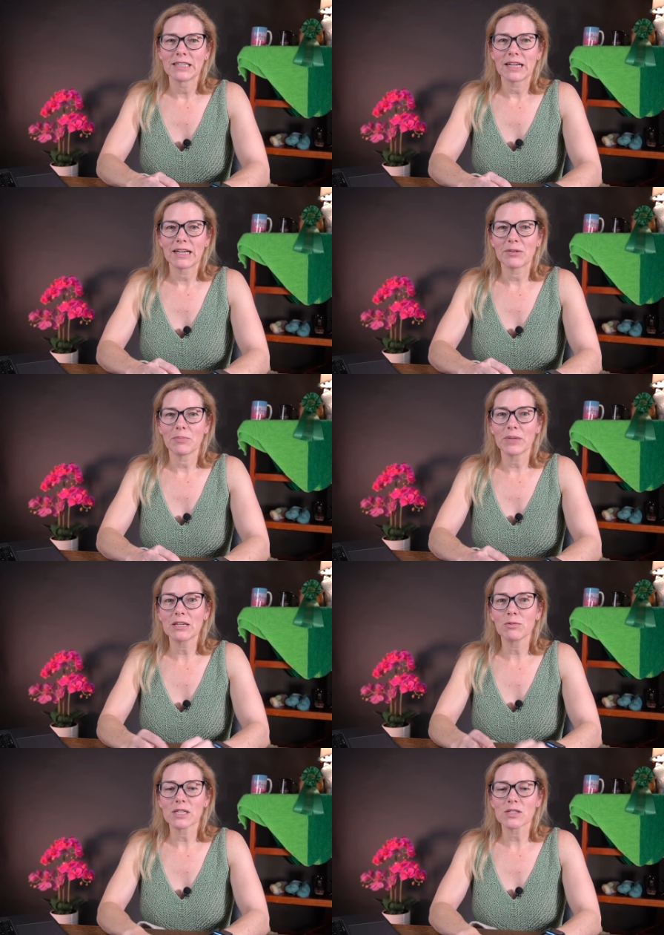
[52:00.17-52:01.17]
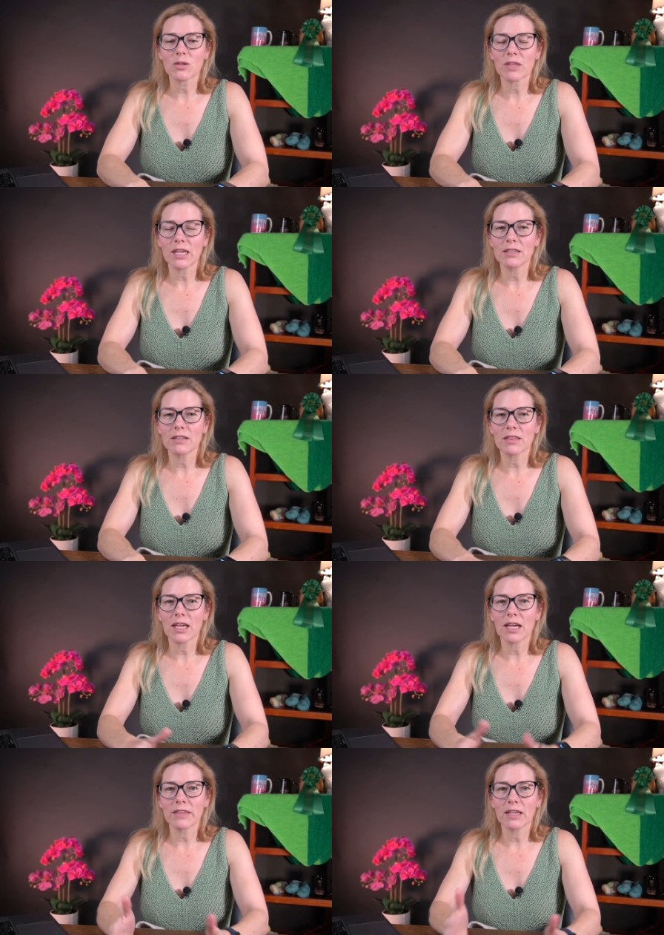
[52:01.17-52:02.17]
But anyway, so
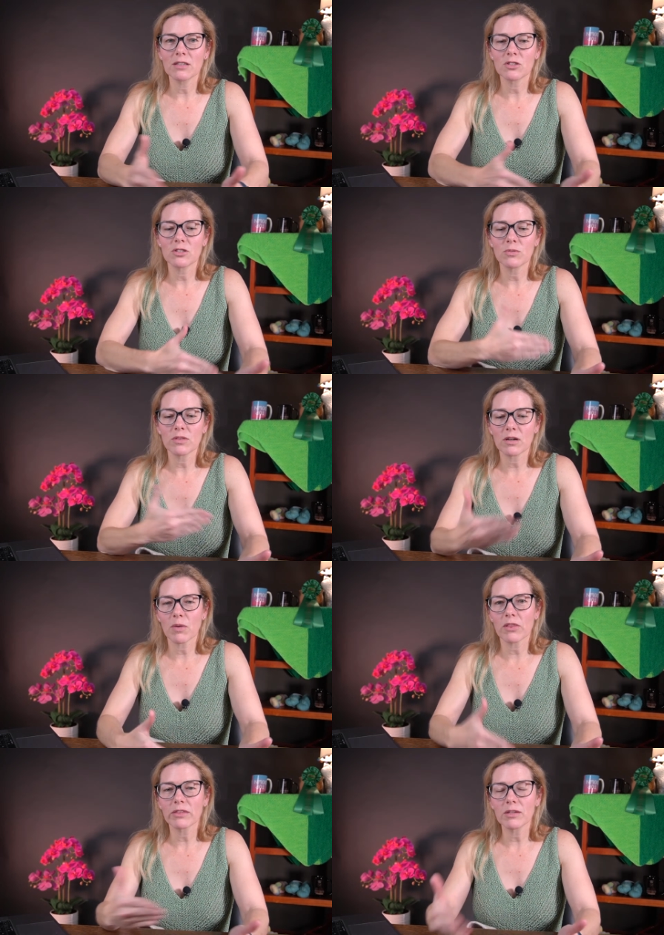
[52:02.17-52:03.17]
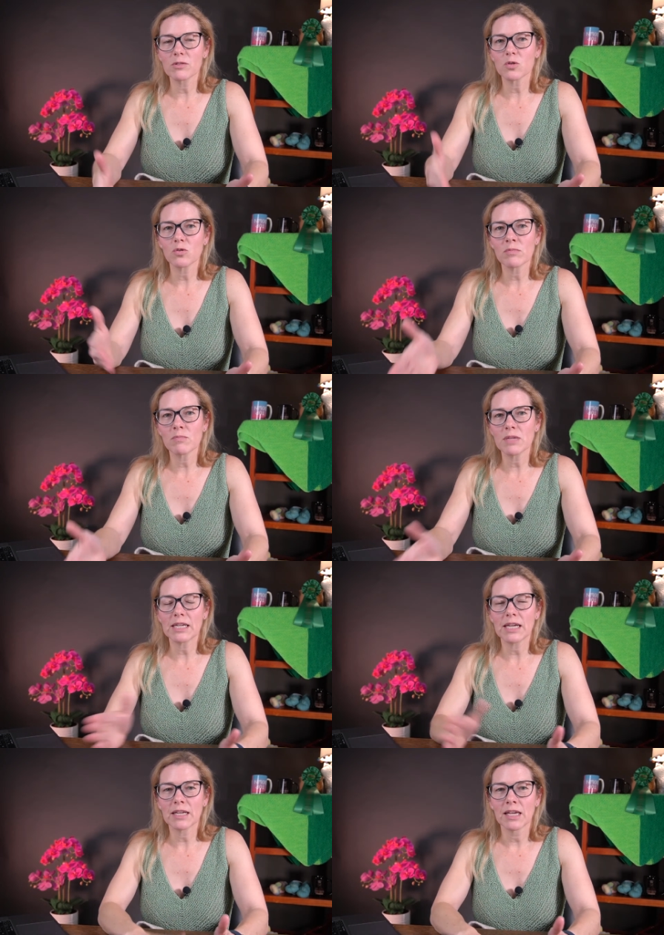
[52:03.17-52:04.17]
they do their monthly Zoom
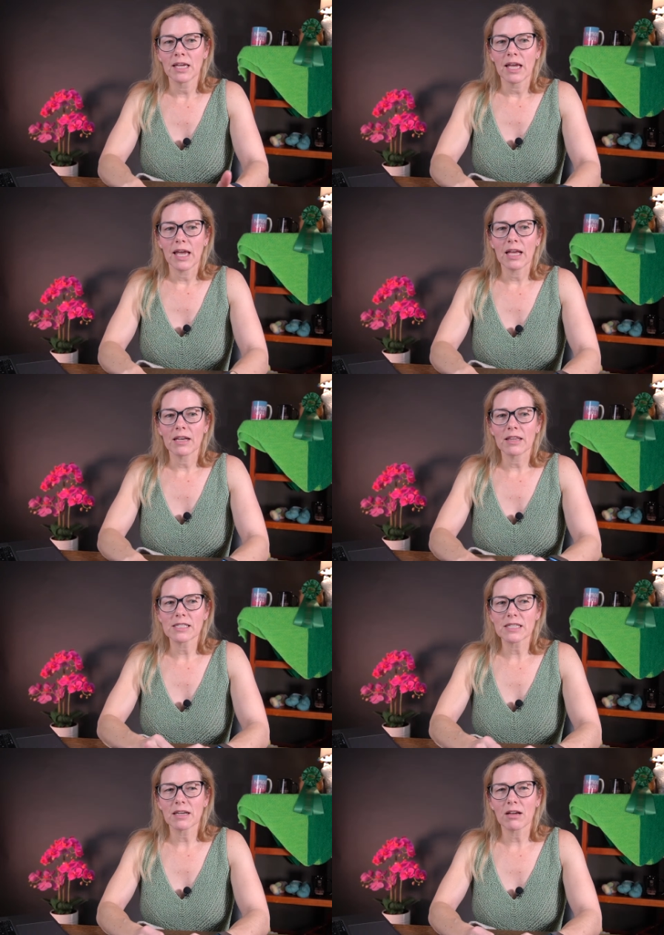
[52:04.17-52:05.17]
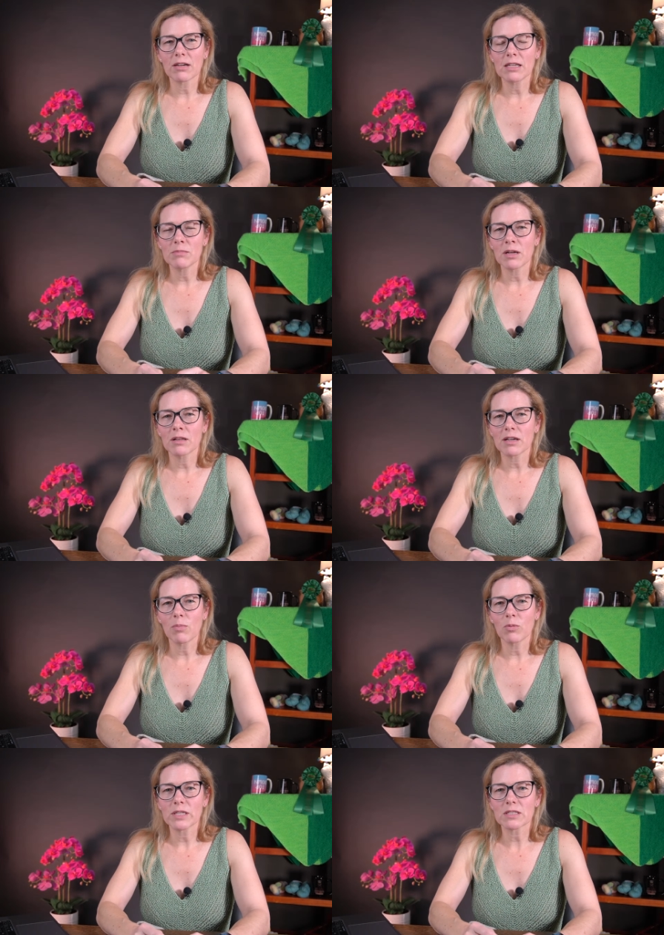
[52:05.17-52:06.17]
meeting, and they sent out an email a
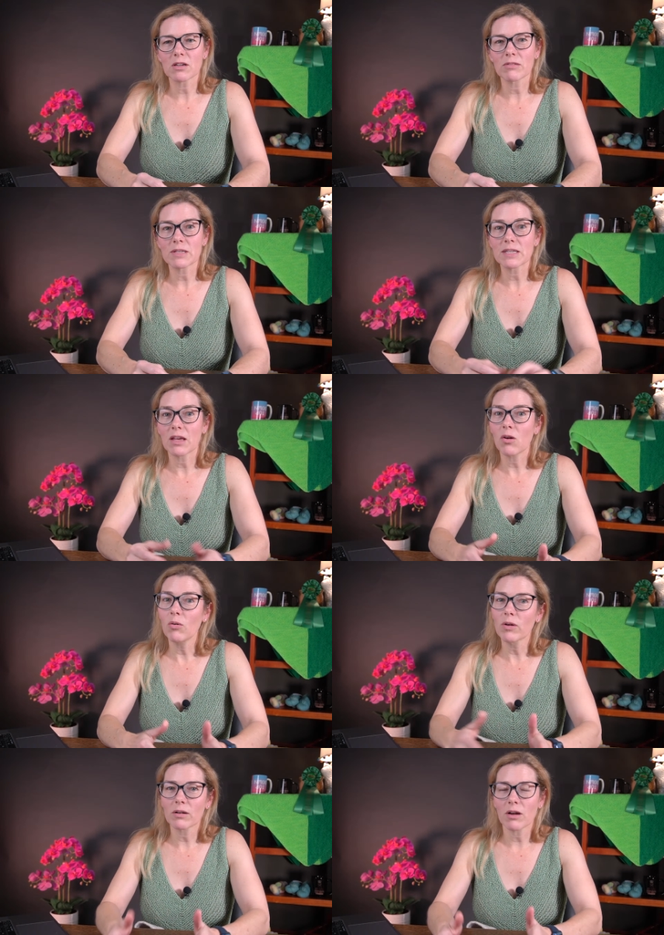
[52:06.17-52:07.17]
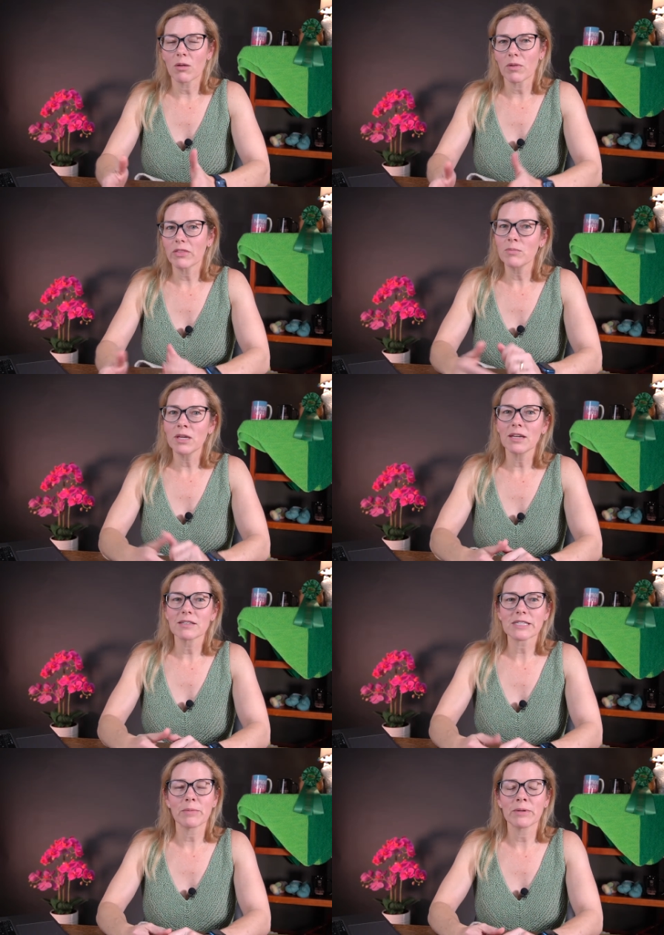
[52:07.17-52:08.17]
couple weeks ago that said, oh, our monthly meeting
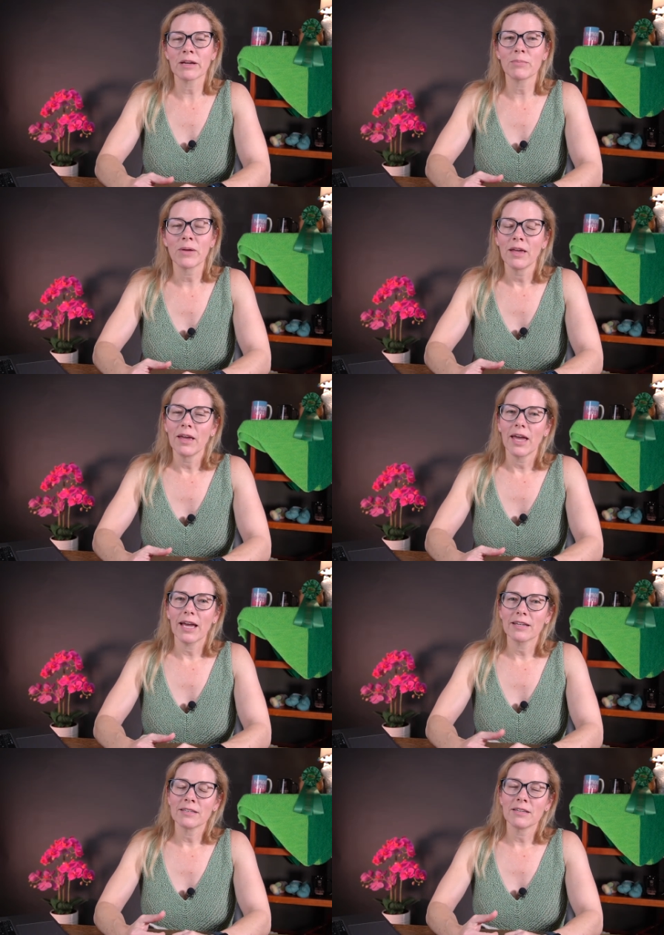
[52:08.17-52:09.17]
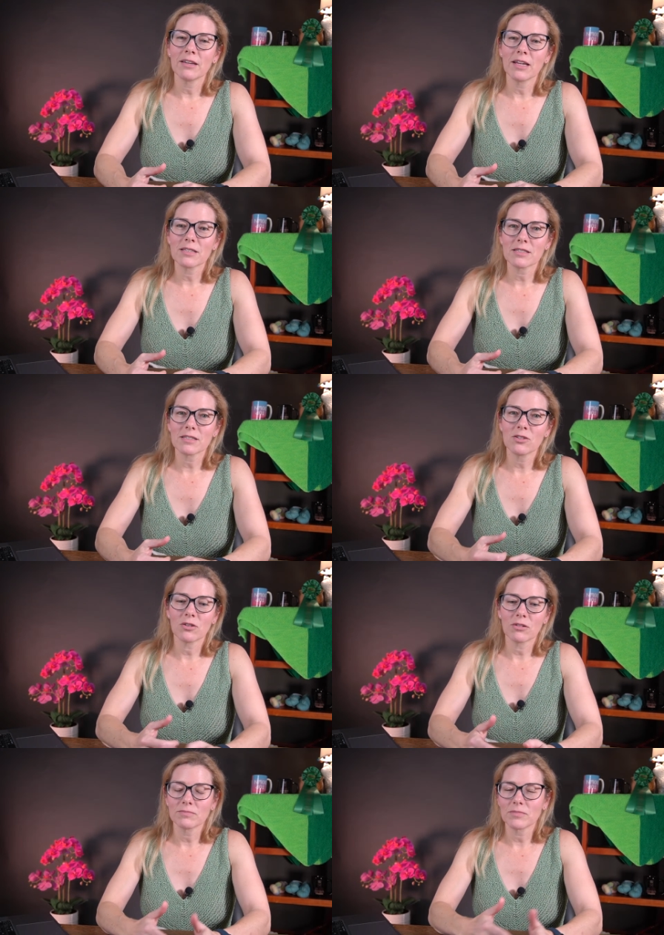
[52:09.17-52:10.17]
is coming up, and it's,
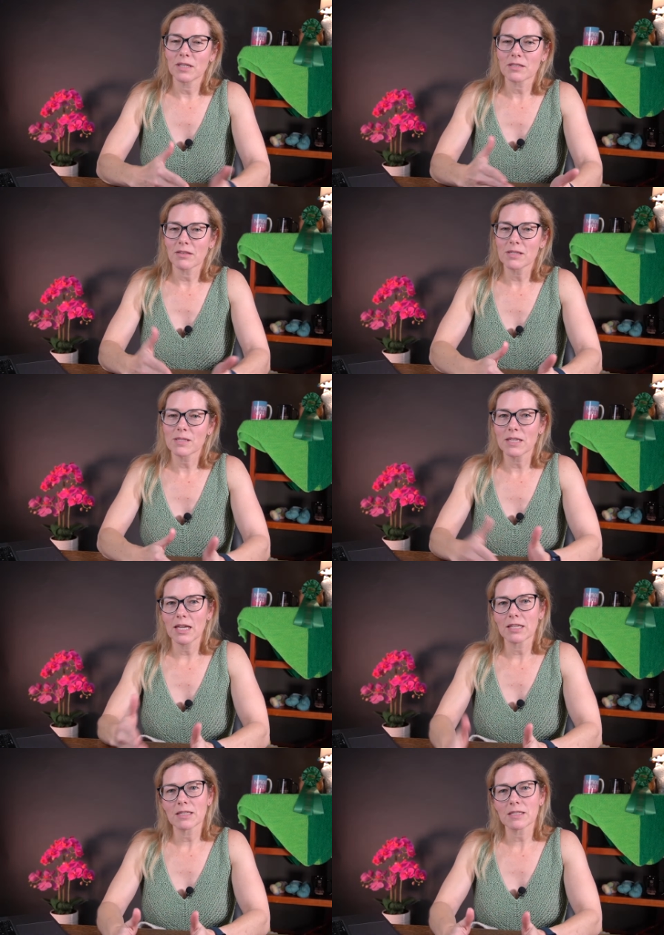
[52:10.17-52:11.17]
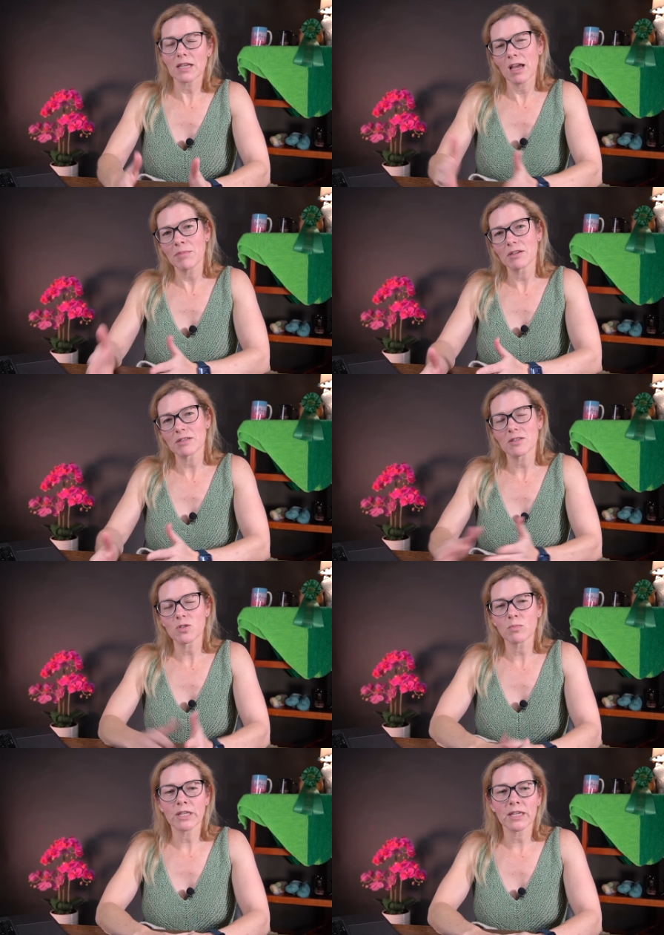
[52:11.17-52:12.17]
it's on this date at this time. Here's the
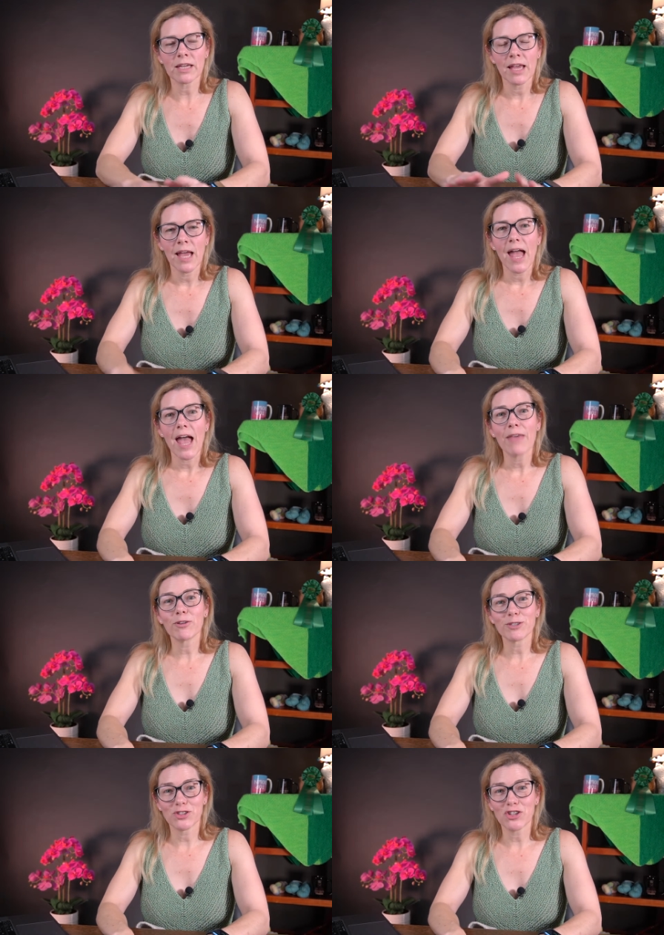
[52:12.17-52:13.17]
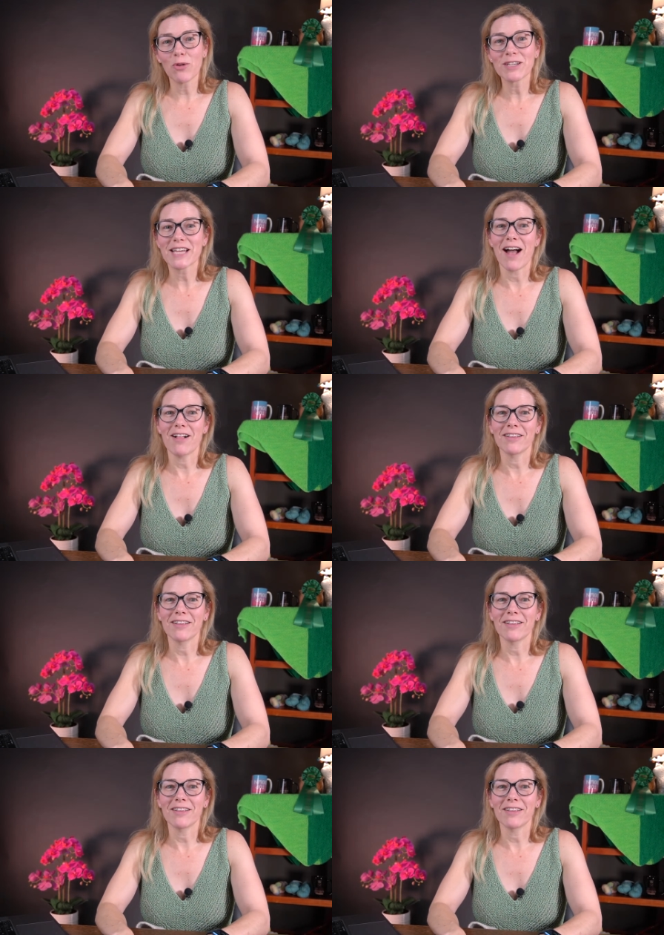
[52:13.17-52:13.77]
Zoom link, and there's a show and tell.